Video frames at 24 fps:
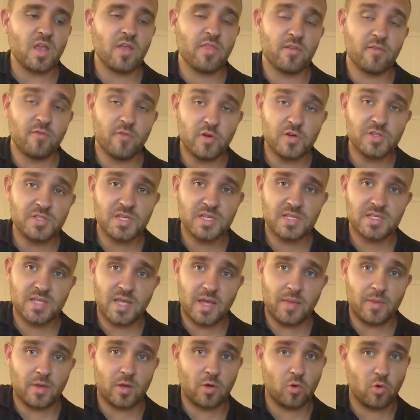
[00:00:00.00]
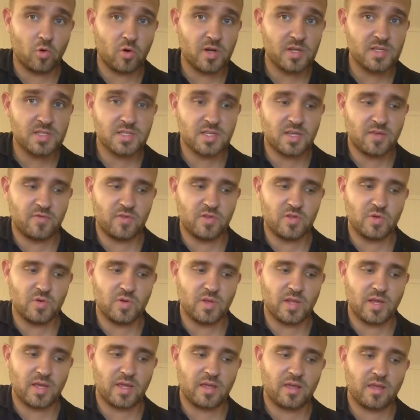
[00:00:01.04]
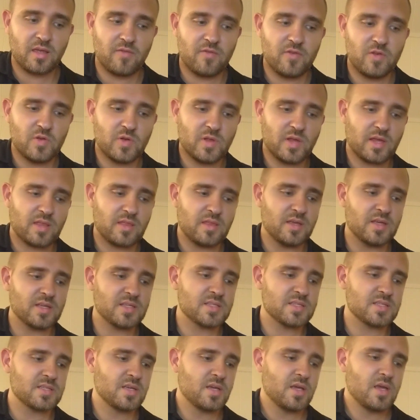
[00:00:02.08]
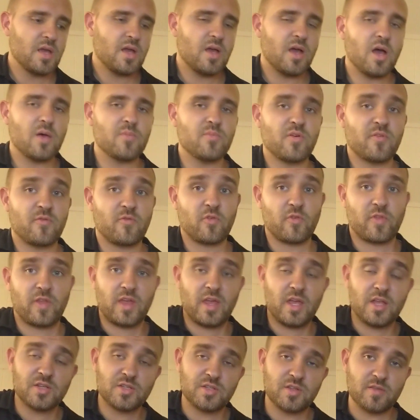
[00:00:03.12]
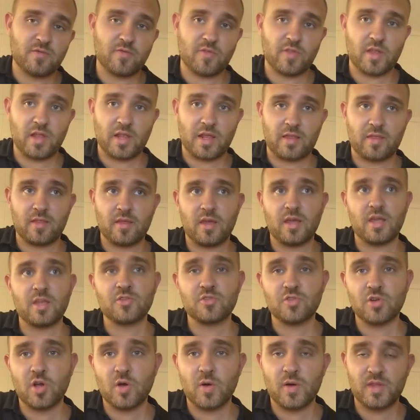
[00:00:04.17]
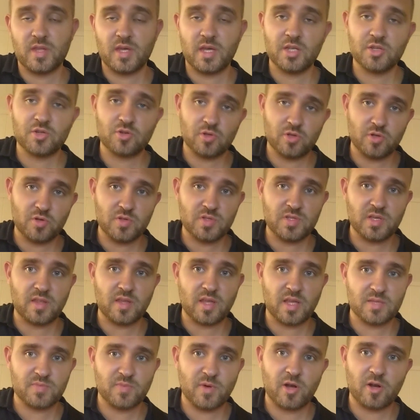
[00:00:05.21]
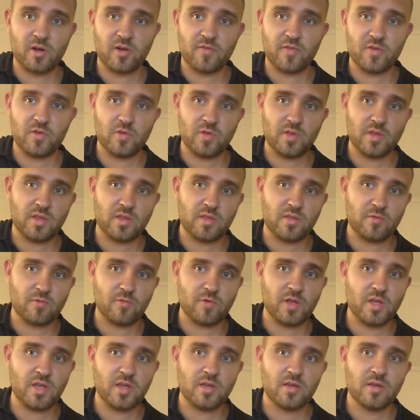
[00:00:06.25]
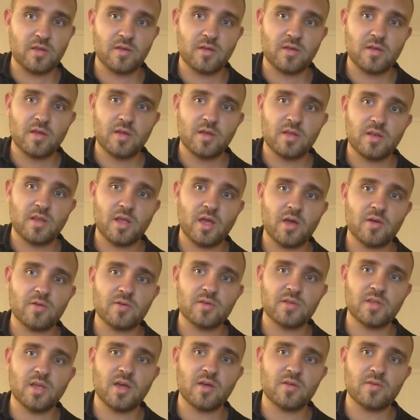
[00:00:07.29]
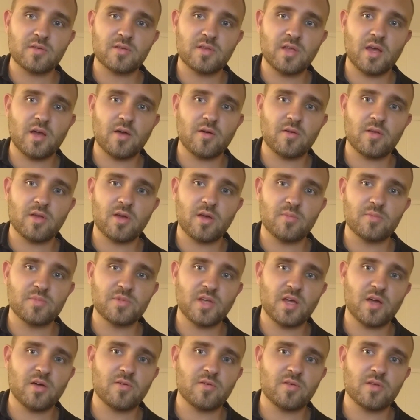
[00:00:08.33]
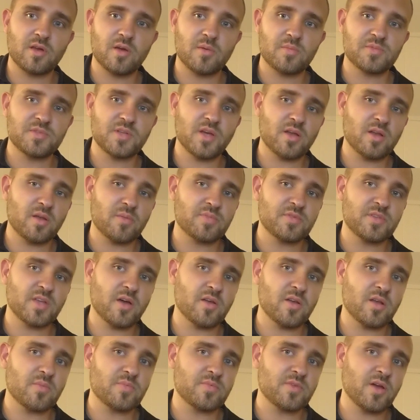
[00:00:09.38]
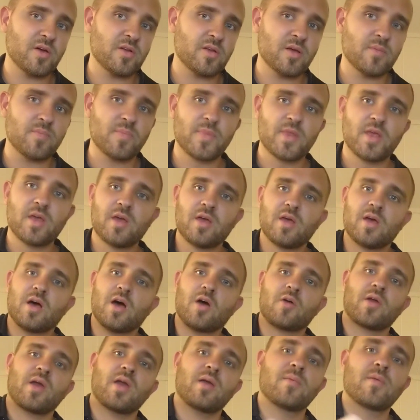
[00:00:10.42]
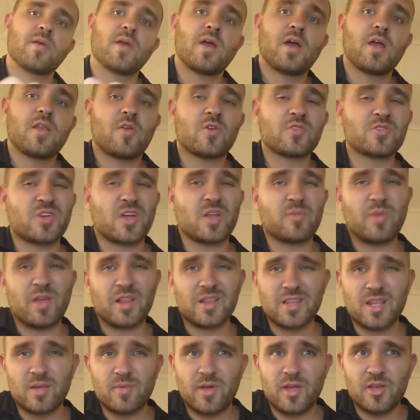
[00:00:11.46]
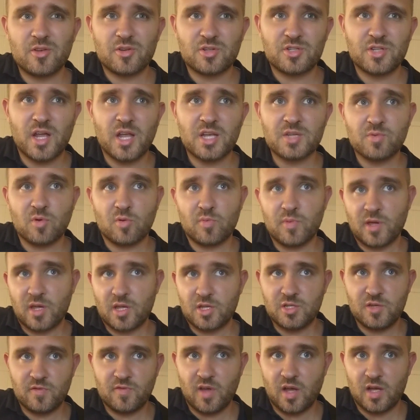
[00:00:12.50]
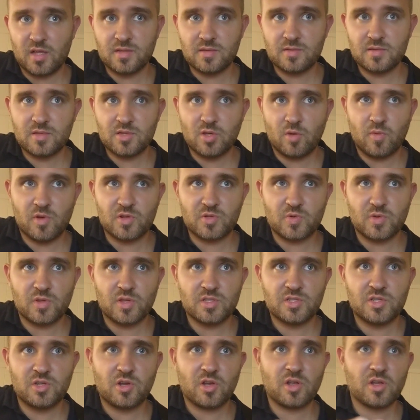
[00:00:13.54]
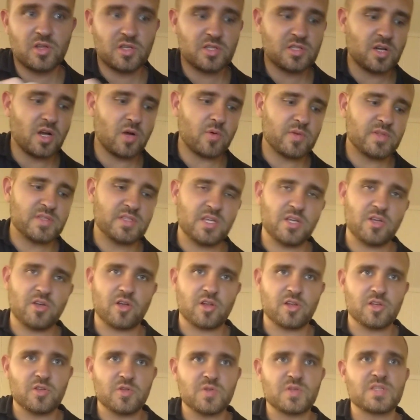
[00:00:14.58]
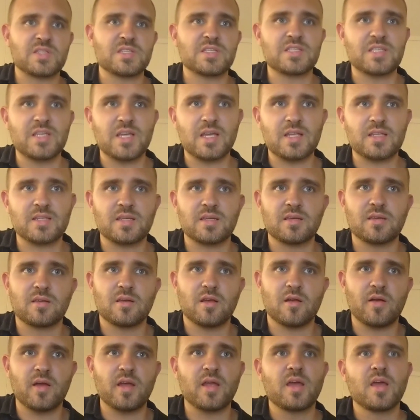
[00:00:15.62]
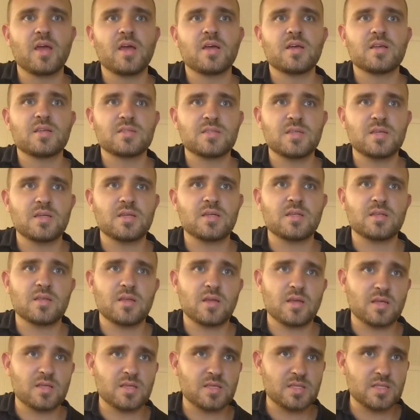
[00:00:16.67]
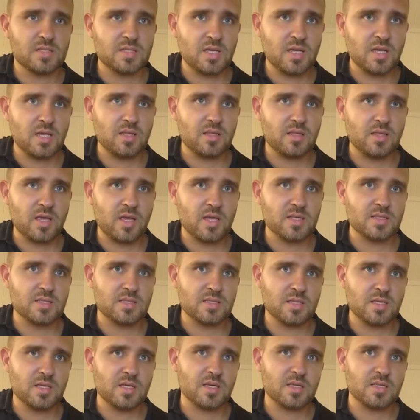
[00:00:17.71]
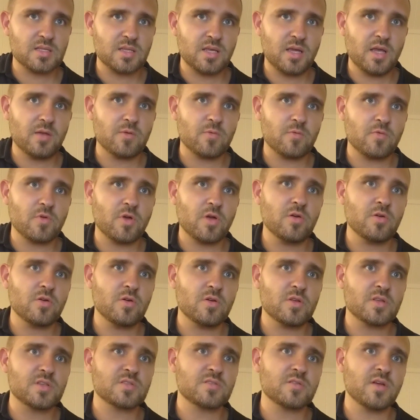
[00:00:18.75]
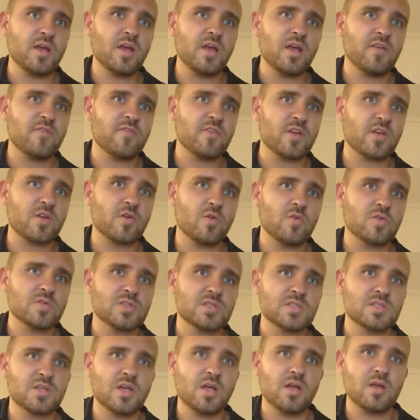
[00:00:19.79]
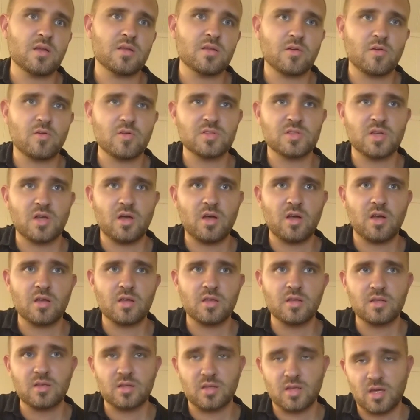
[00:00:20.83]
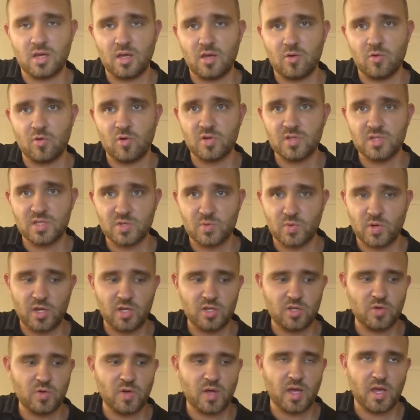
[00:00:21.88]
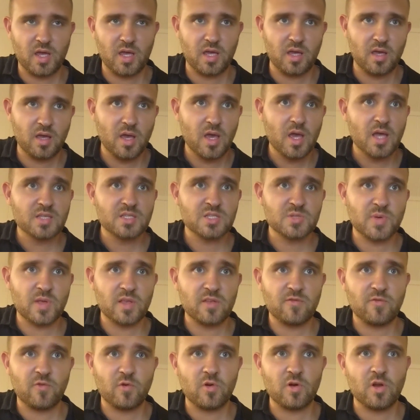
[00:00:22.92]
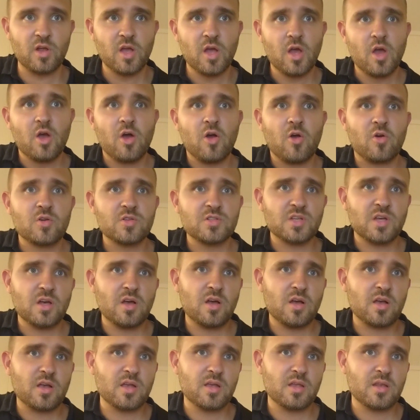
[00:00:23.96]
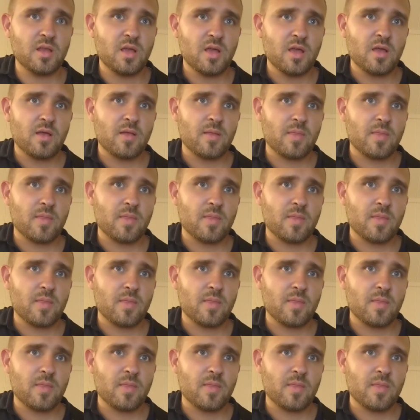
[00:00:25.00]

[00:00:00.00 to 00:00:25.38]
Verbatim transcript: the verses and the chorus if you do it like if you do it like this. Um, but for the in, for the the intro and the interludes, I think it's better if you do the three. Down, down, down, up, down, up, down, up, down, up, down, up. Okay, those are going to be a little bit interchangeable because you've got so much with it. So you're going to start with D. You're going to do sit. All right, sit, sitting that six-lane road, of traffic horns, shot, horns are honking. Okay, horns is where you do a suspended four. Horns are honking.